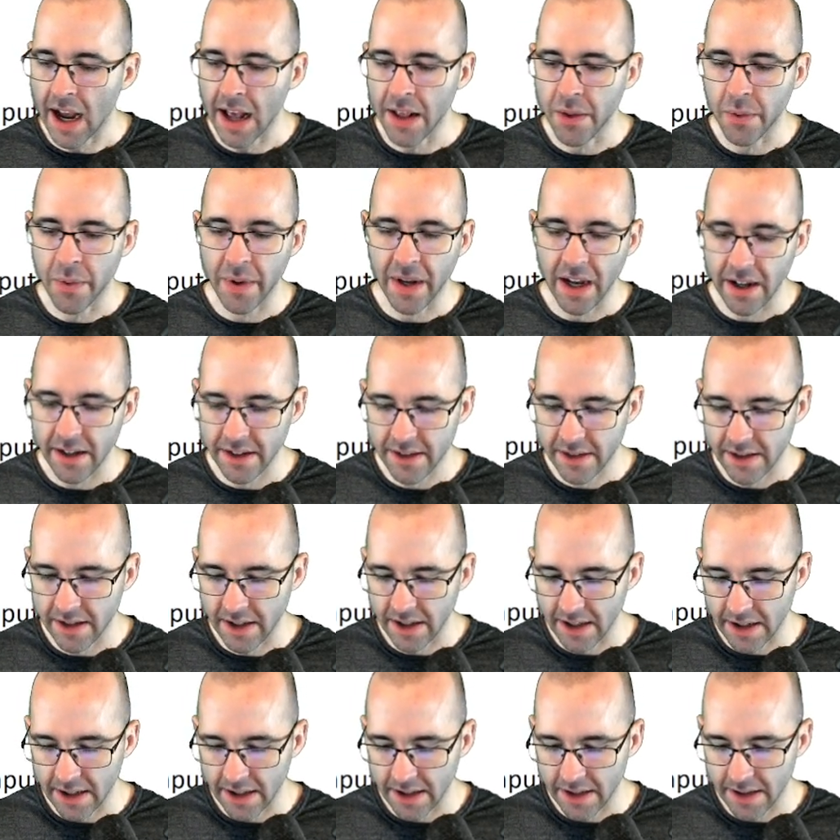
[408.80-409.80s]
And we got
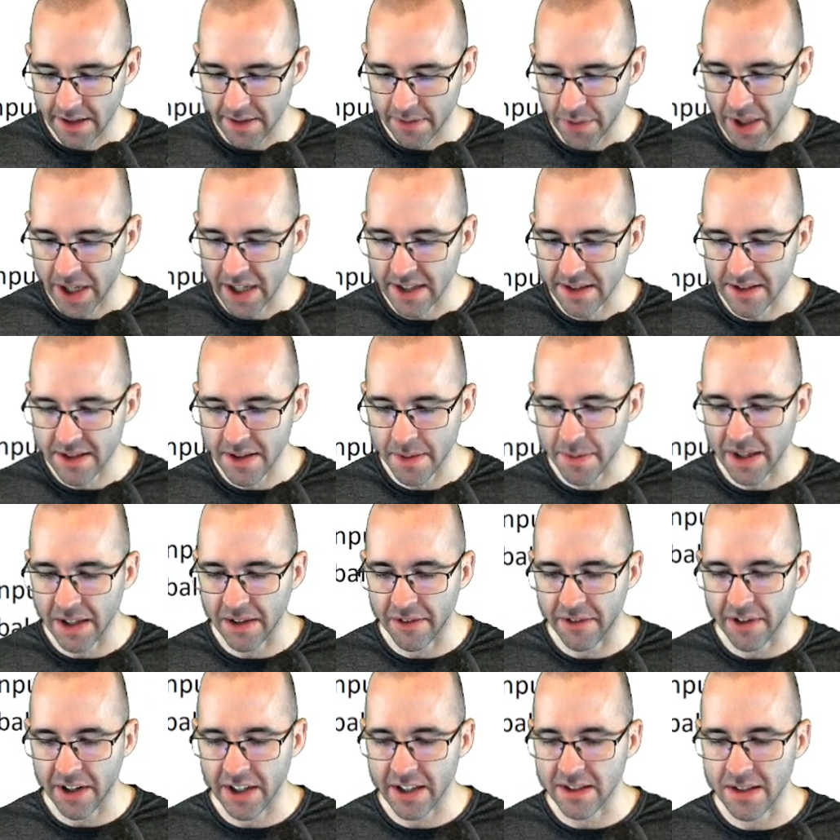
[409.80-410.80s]
uh, we got
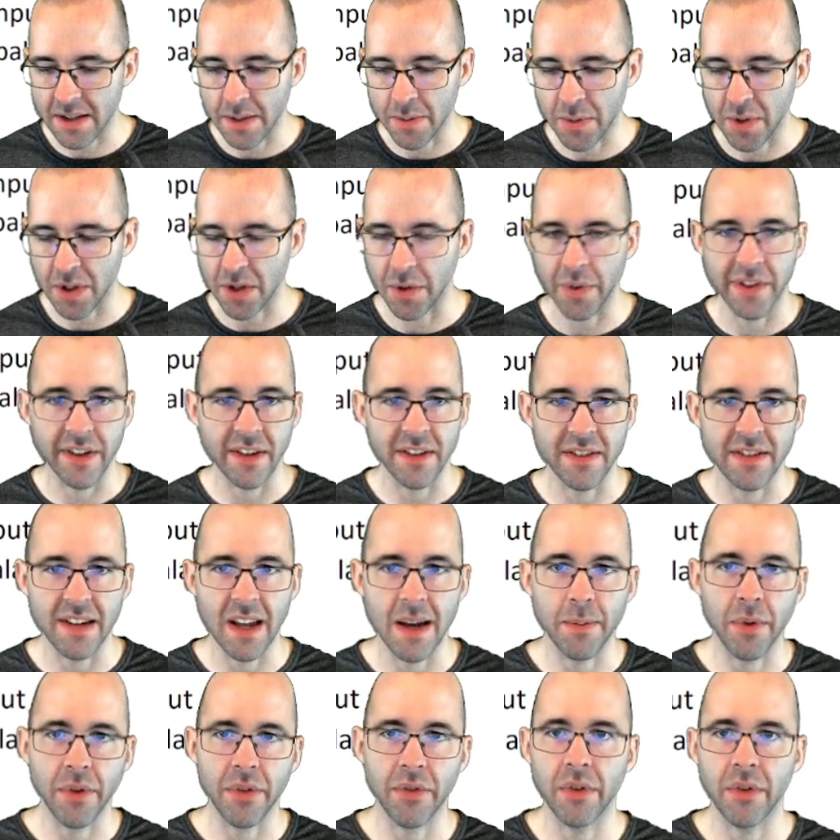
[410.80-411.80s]
something very similar with
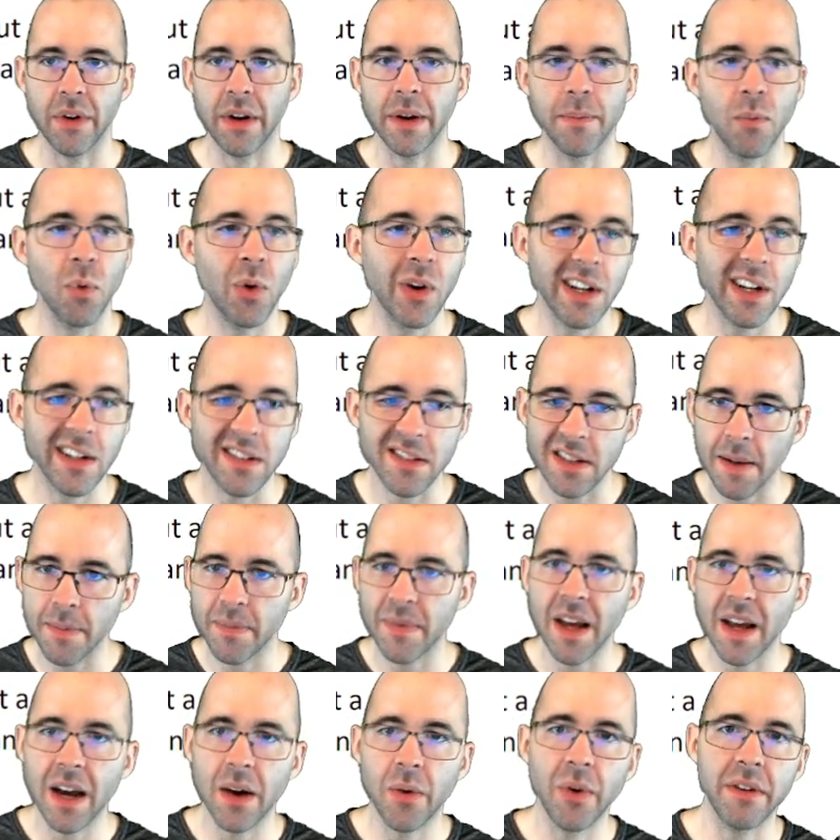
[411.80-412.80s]
example three. We're gonna
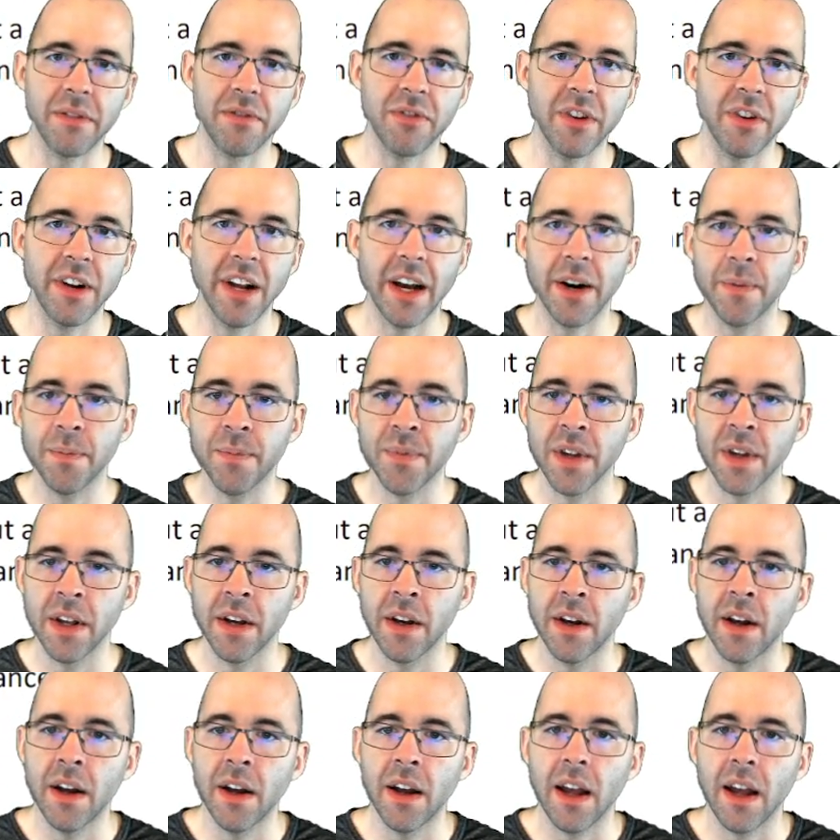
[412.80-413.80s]
skip that one for now
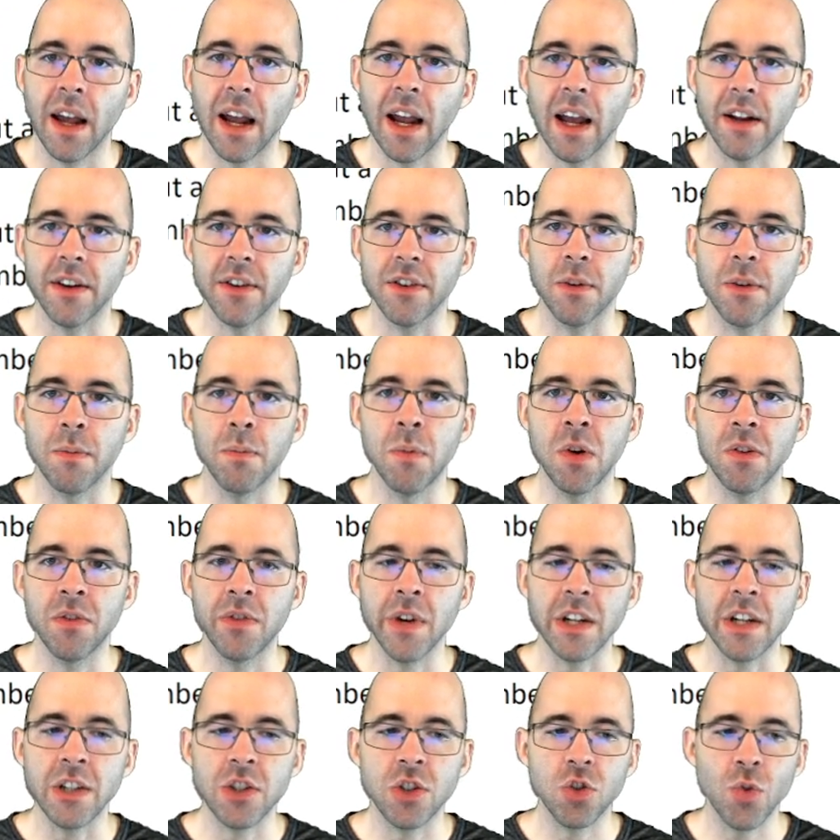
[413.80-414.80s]
and
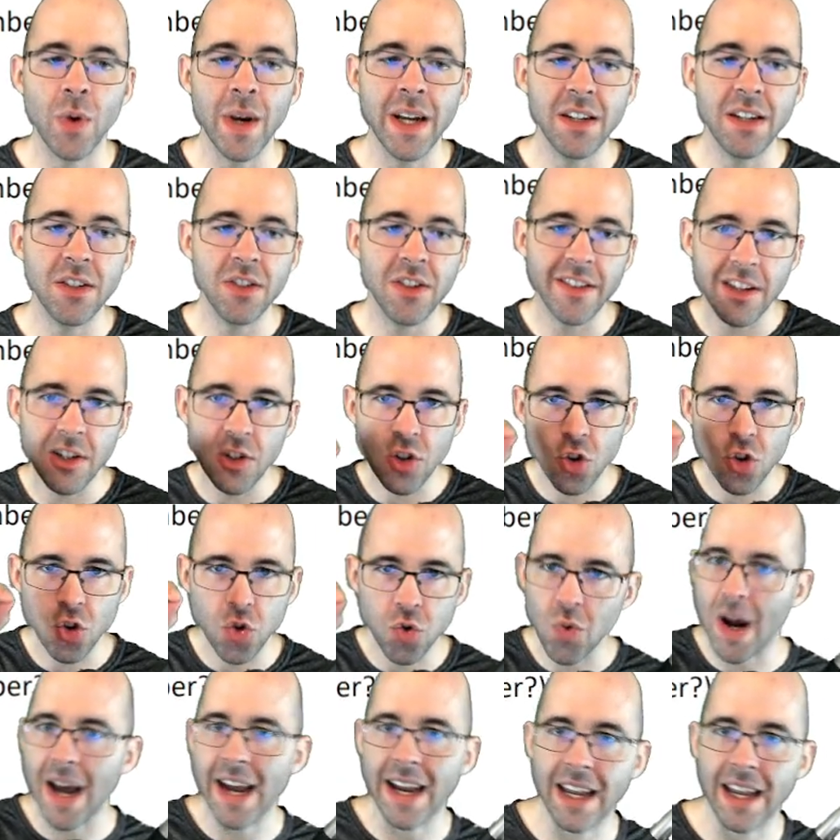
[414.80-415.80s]
move straight to the
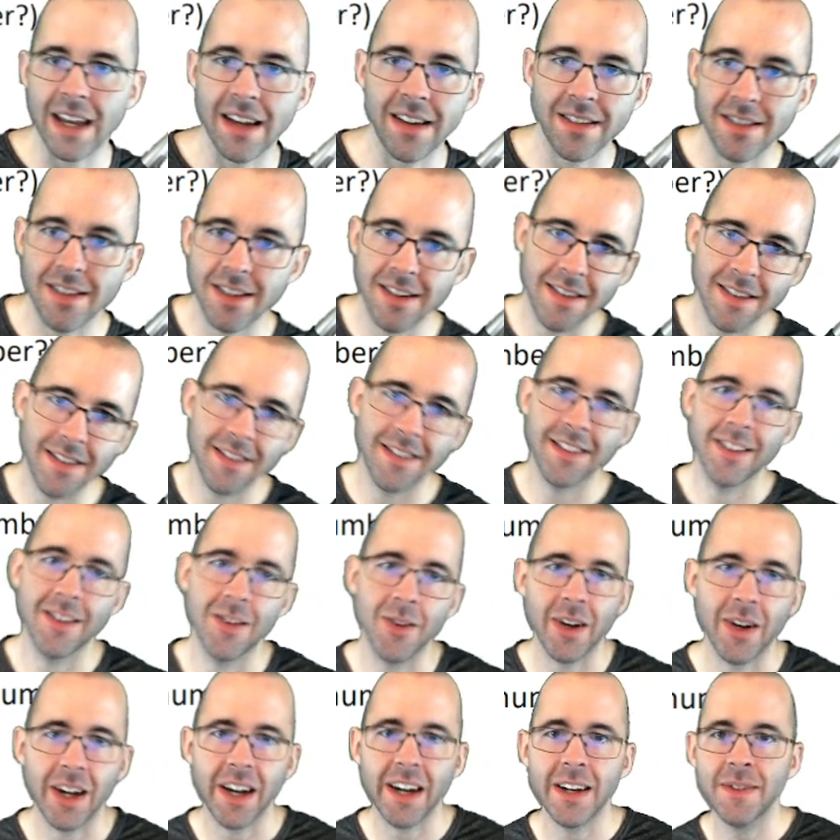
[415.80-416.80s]
try it.
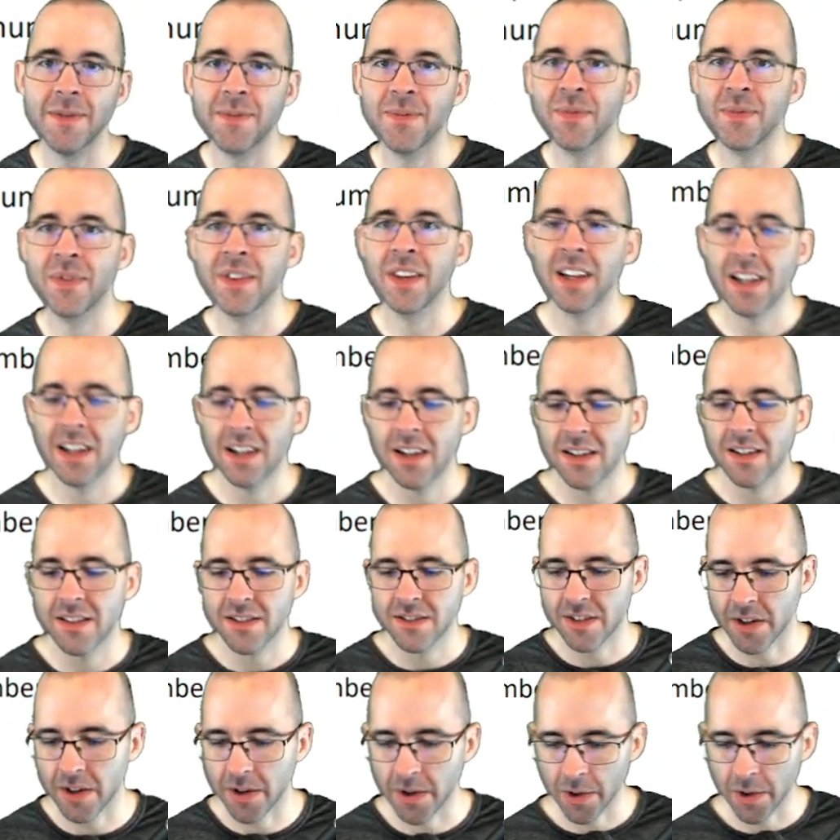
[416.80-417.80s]
Okay.
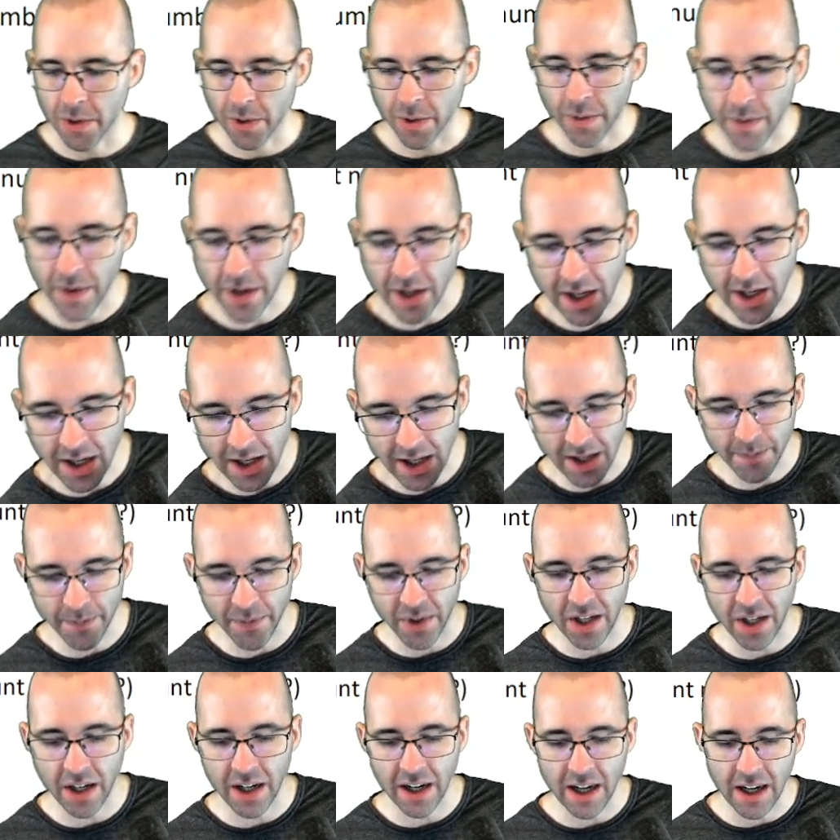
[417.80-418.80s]
So
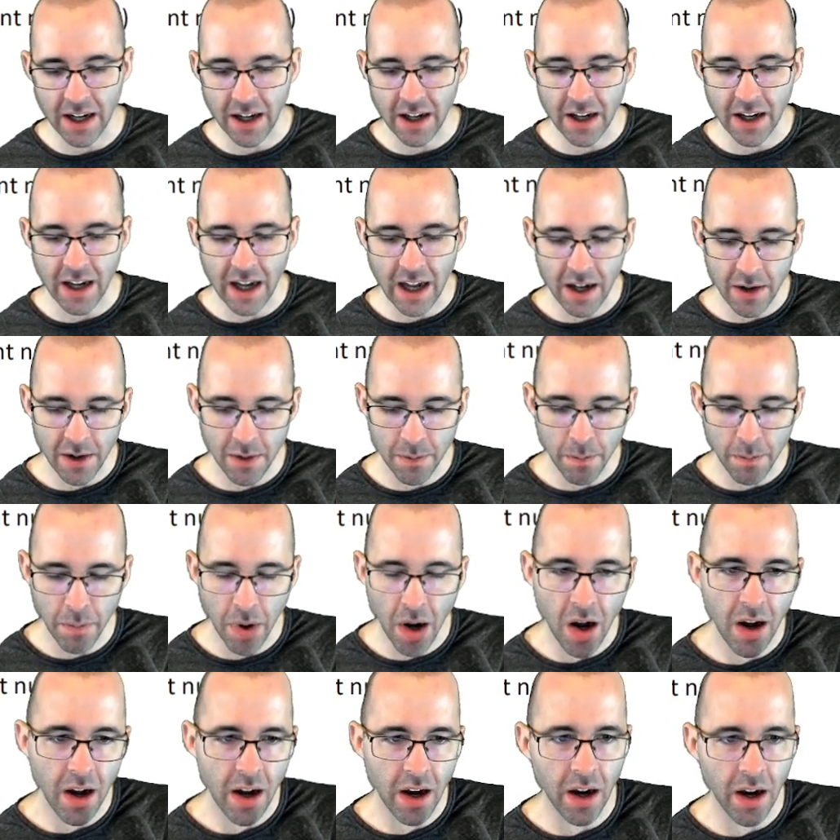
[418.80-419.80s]
I'm gonna
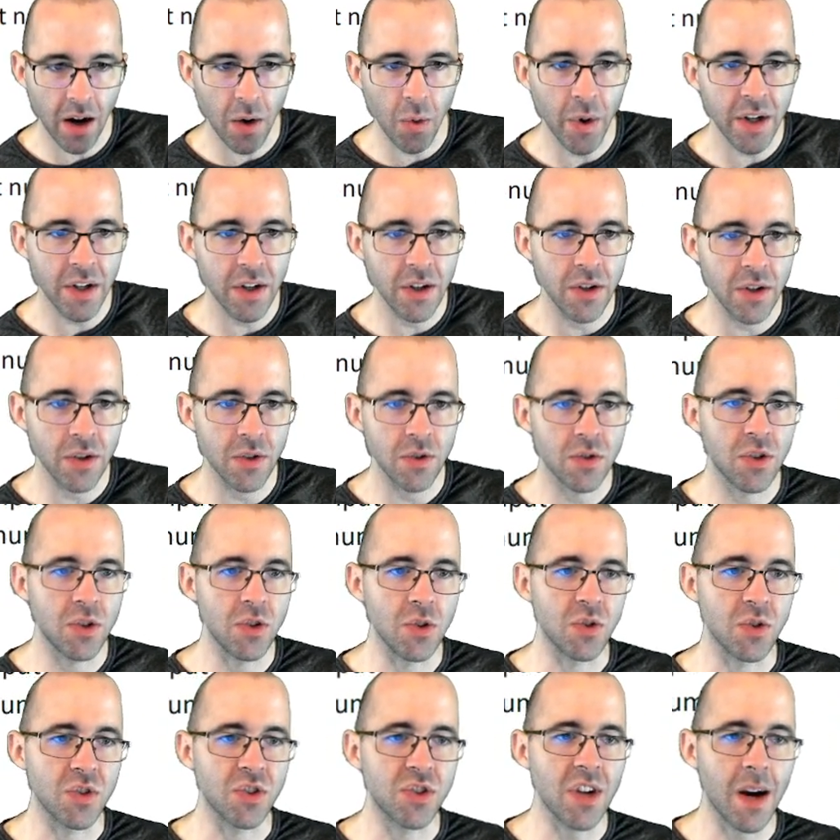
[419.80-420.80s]
uh, want you
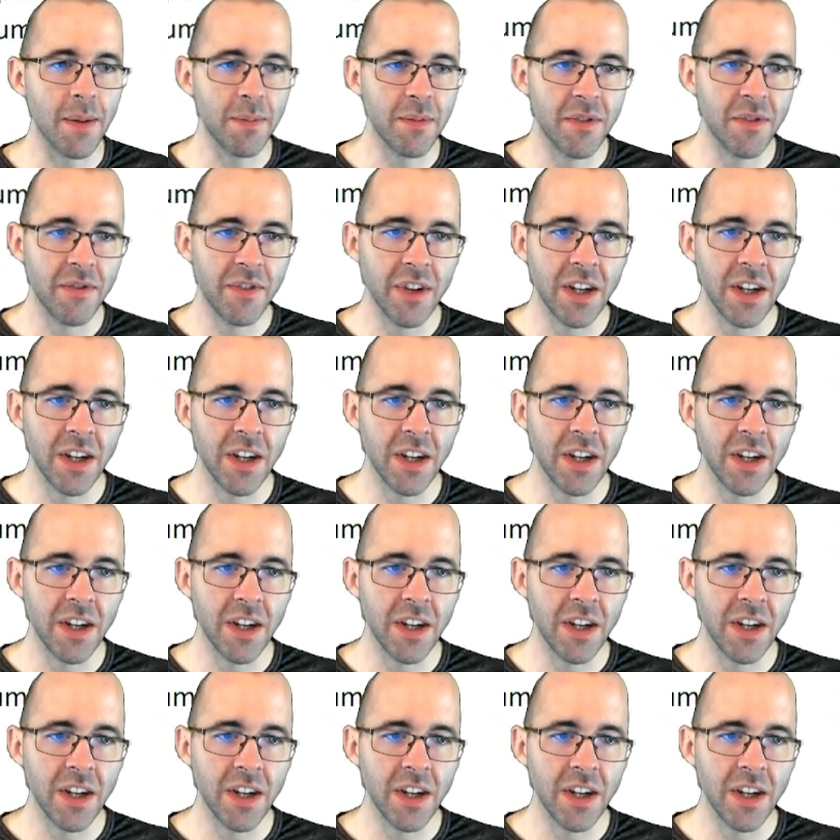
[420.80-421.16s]
to stop the